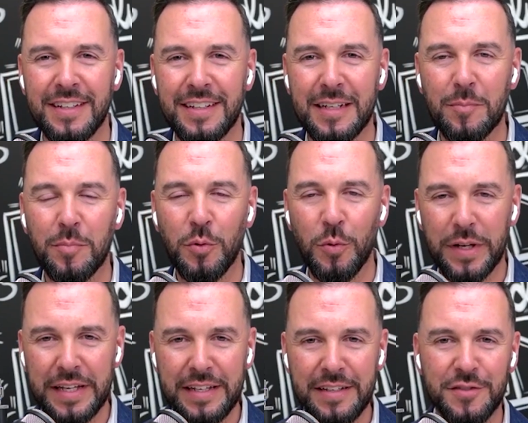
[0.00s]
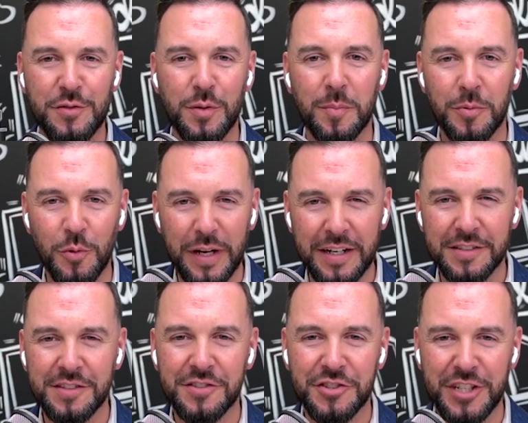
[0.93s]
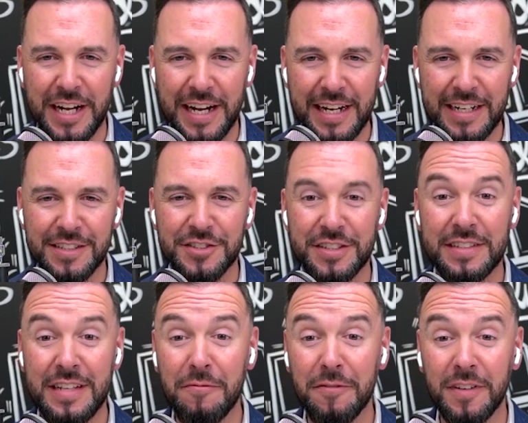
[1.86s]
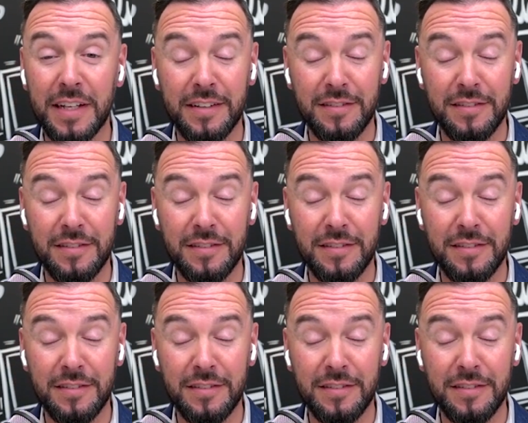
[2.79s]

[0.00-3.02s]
employees to employers has changed definitely.